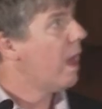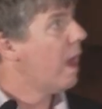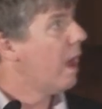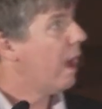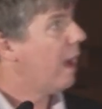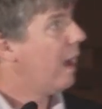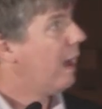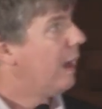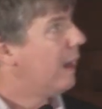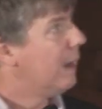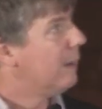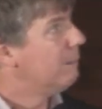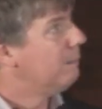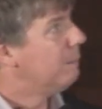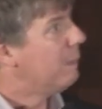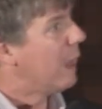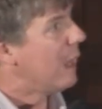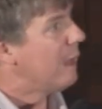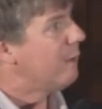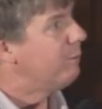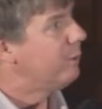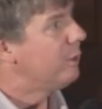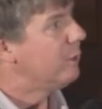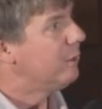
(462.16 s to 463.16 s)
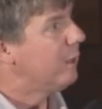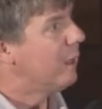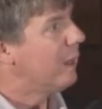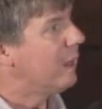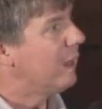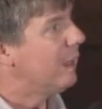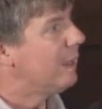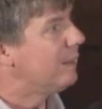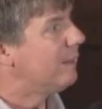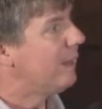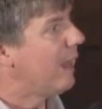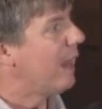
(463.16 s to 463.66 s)
If we
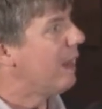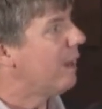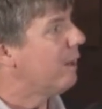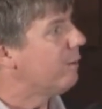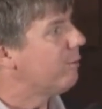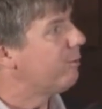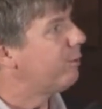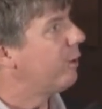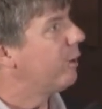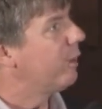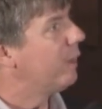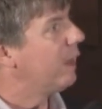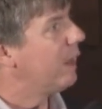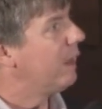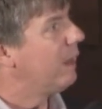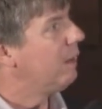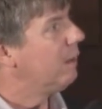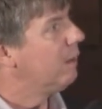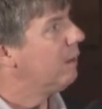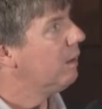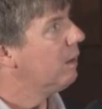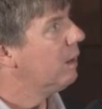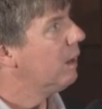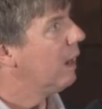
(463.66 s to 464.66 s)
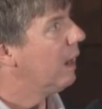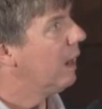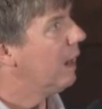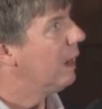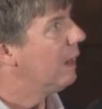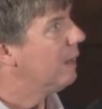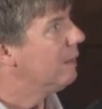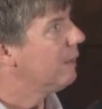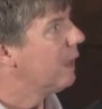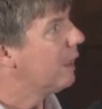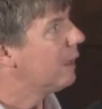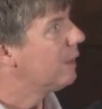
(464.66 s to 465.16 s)
look at data for the
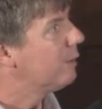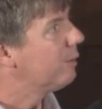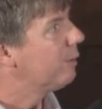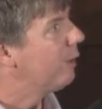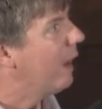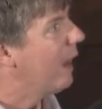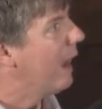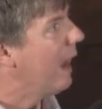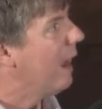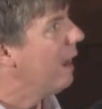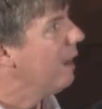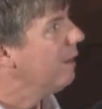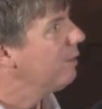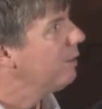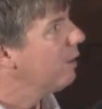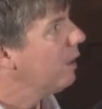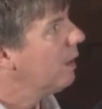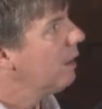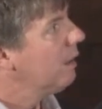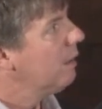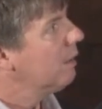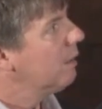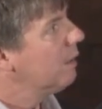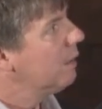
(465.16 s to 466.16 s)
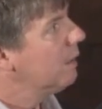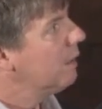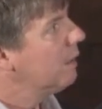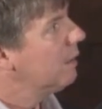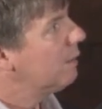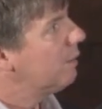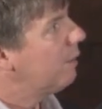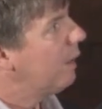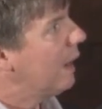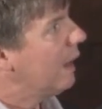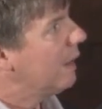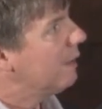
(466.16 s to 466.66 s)
late Triassic, the
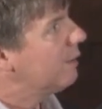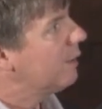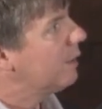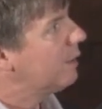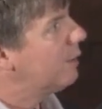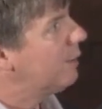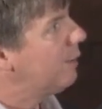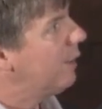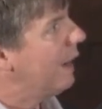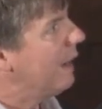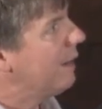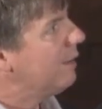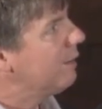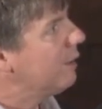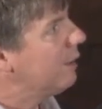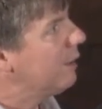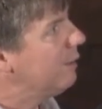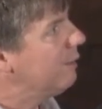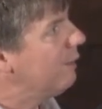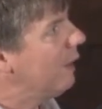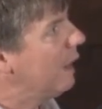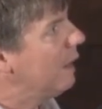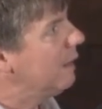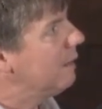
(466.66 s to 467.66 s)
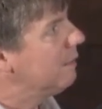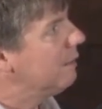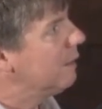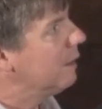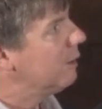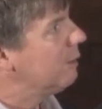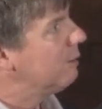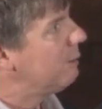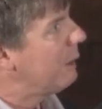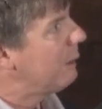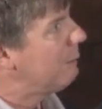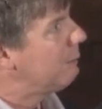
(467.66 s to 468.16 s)
Triassic-Jurassic event,
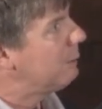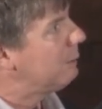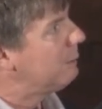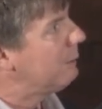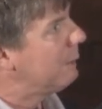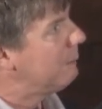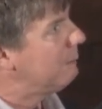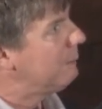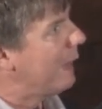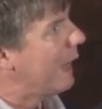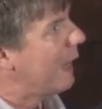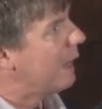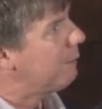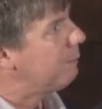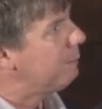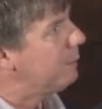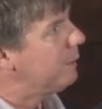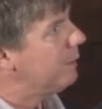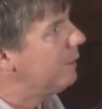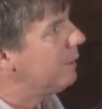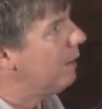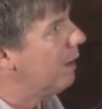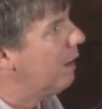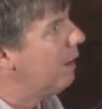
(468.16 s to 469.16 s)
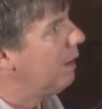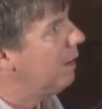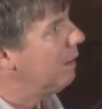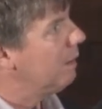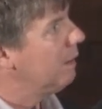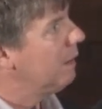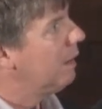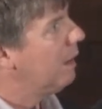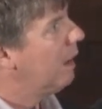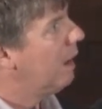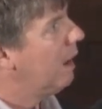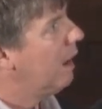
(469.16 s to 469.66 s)
this paper by Blackburn et
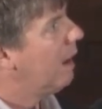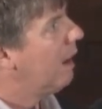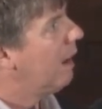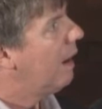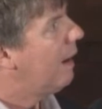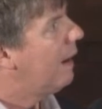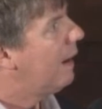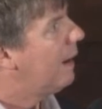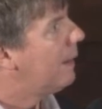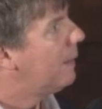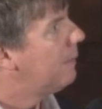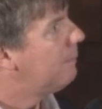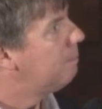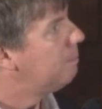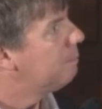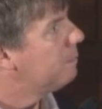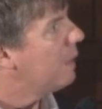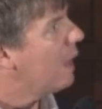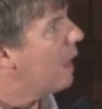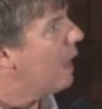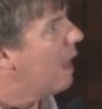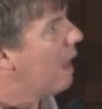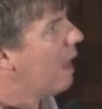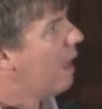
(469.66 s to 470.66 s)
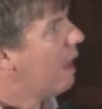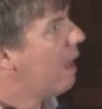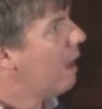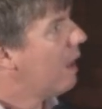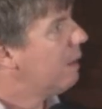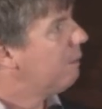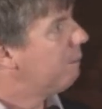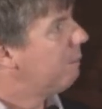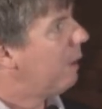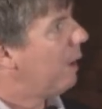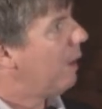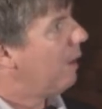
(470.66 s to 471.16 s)
al.,
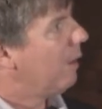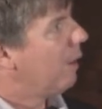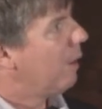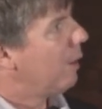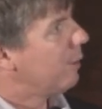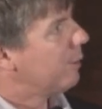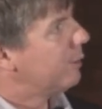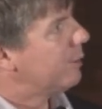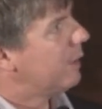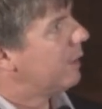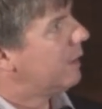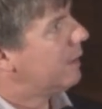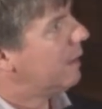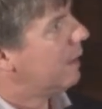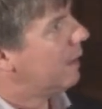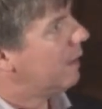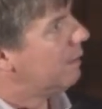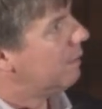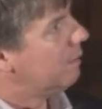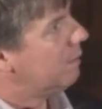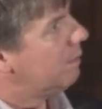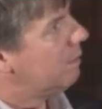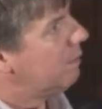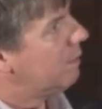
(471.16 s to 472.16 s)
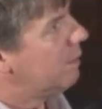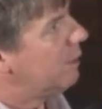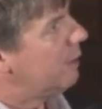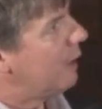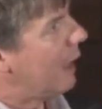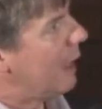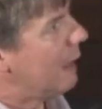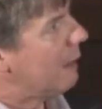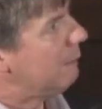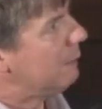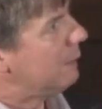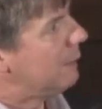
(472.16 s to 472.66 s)
and Paul Olson and
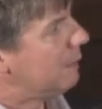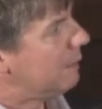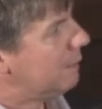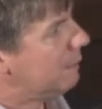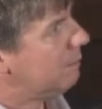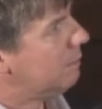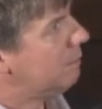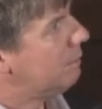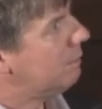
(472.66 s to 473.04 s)
Sam and